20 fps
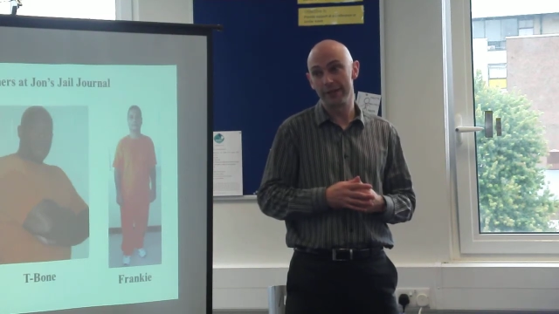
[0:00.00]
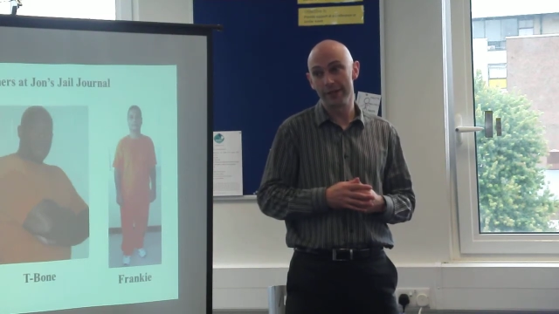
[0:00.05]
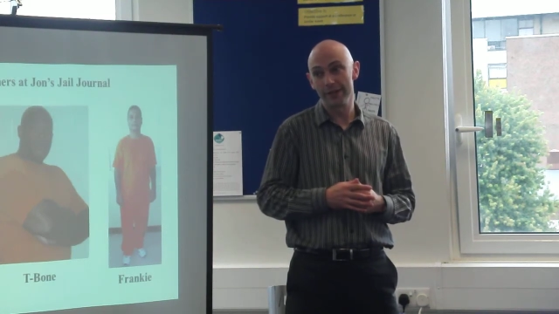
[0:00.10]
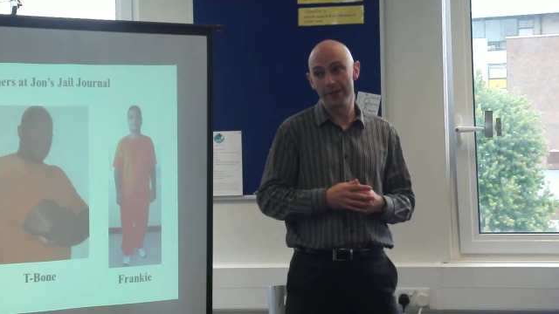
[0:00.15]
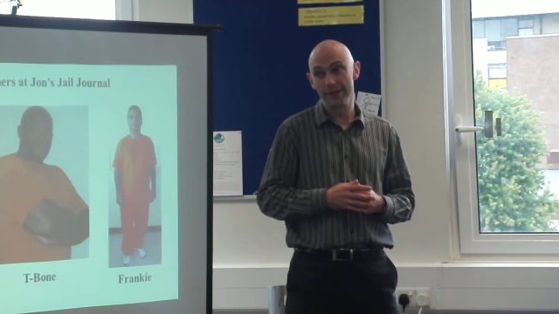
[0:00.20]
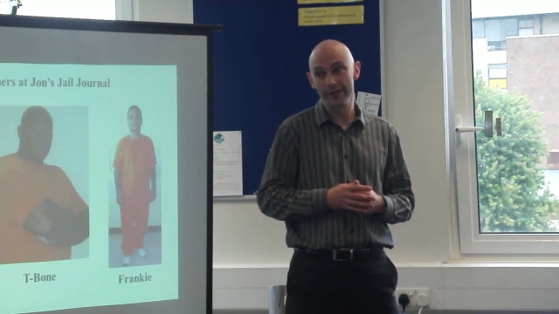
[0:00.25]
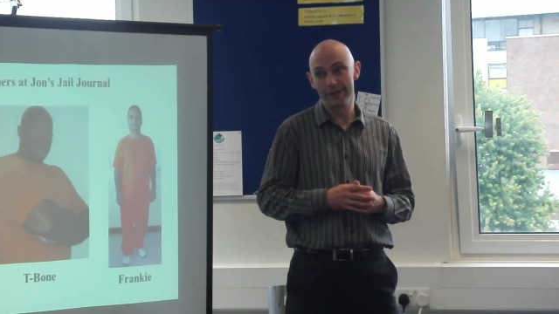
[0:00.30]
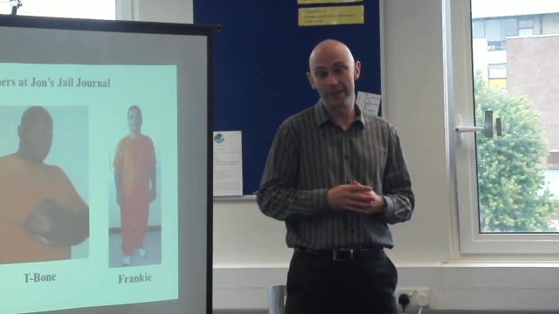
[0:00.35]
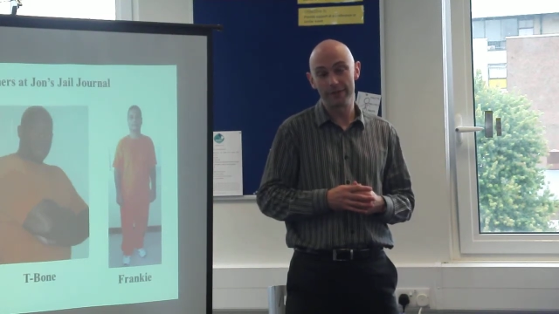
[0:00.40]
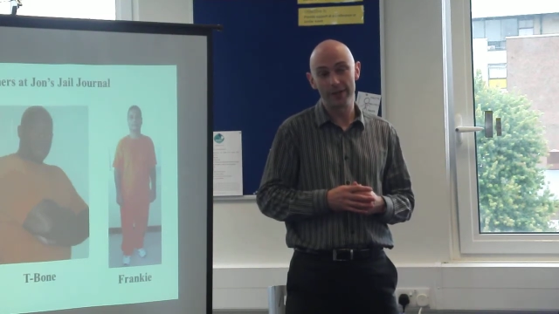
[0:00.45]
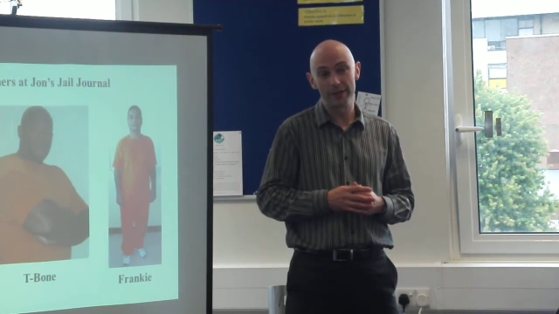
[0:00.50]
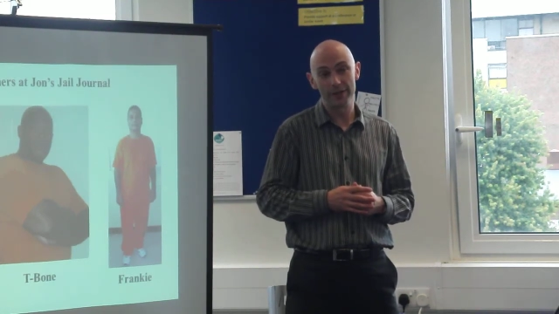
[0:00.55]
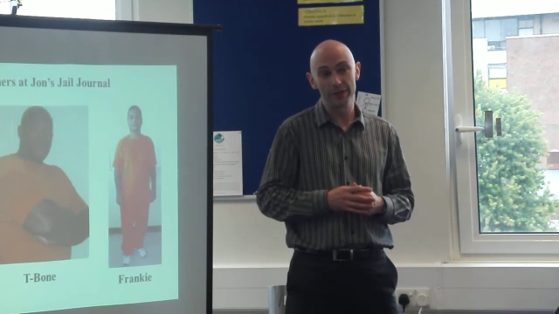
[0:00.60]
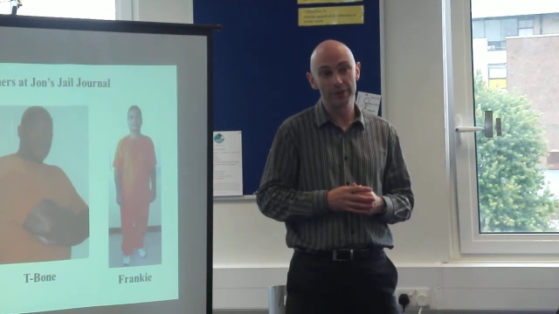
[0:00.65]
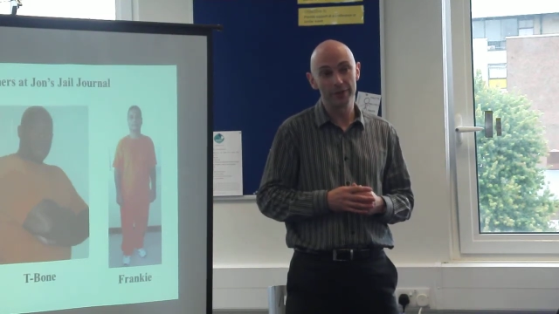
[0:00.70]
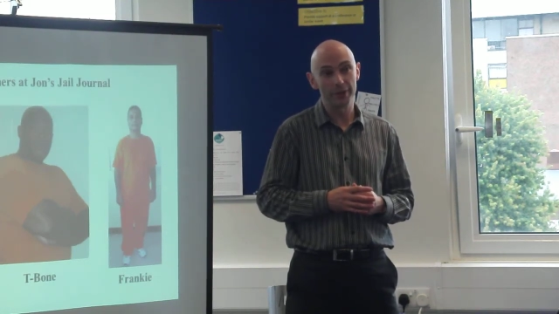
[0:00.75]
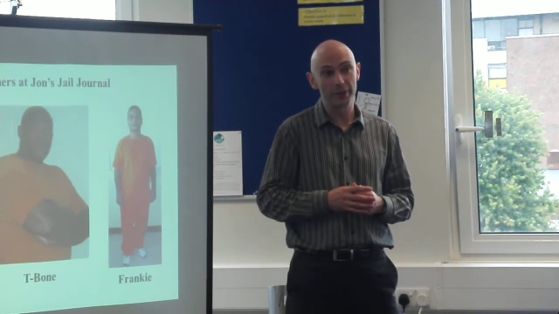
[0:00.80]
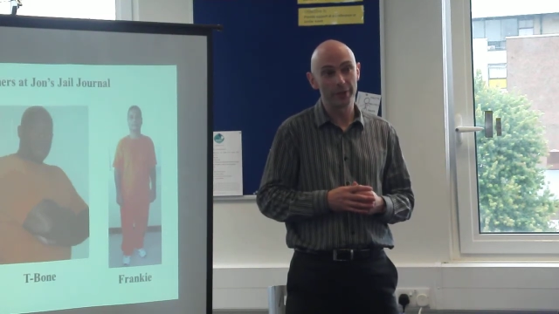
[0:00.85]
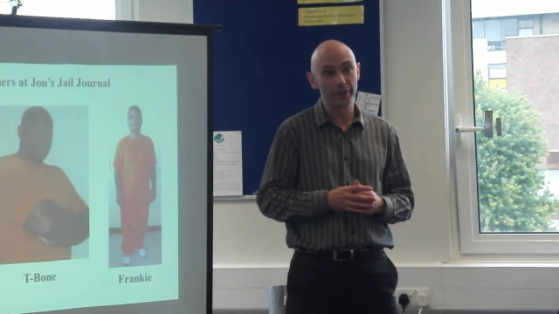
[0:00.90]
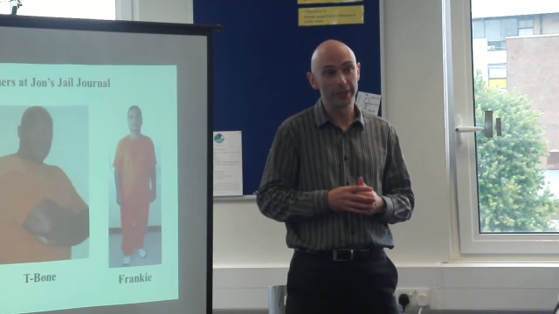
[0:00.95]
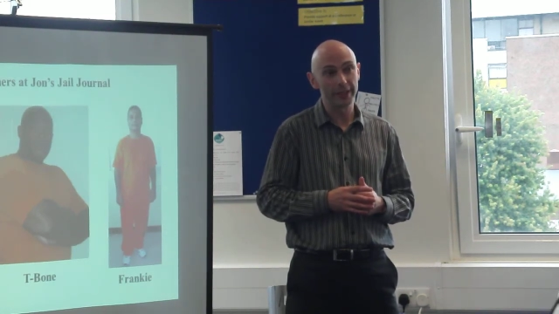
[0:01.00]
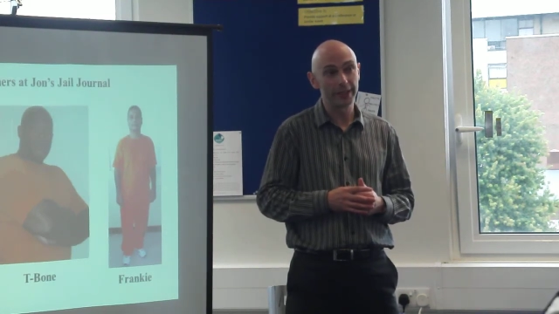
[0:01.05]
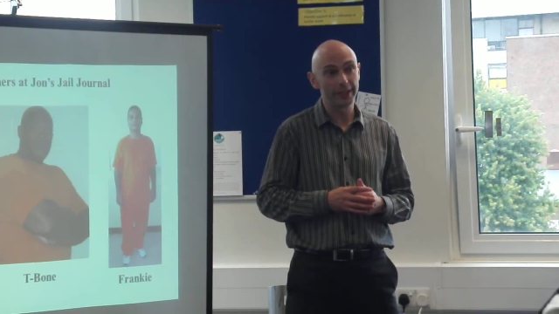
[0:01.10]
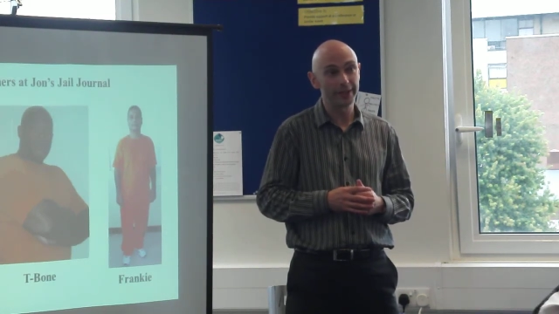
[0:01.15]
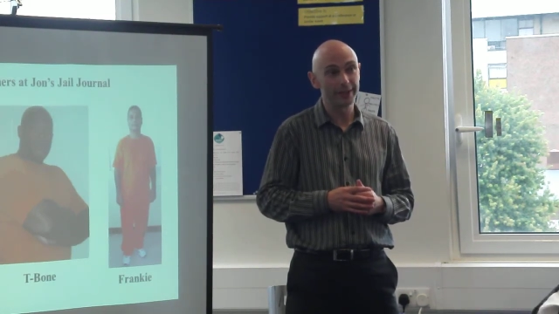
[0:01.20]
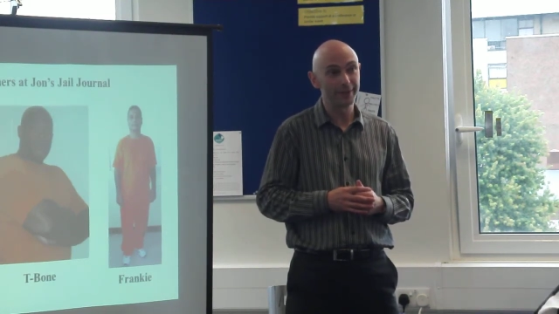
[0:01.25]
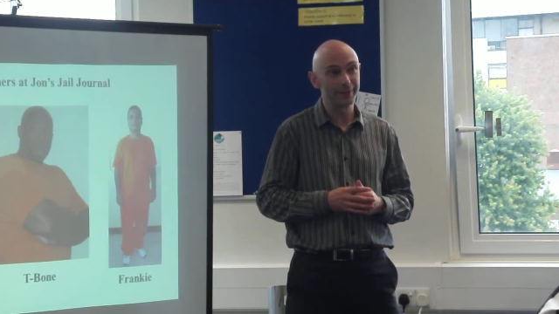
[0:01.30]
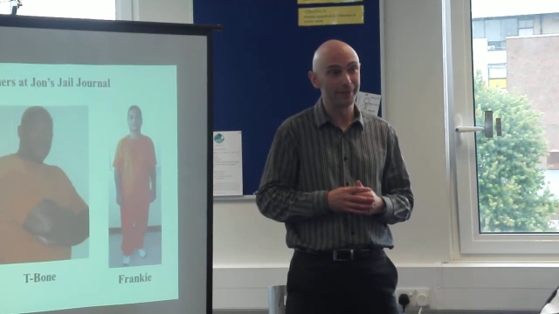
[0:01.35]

Girls and if I knew the Queen,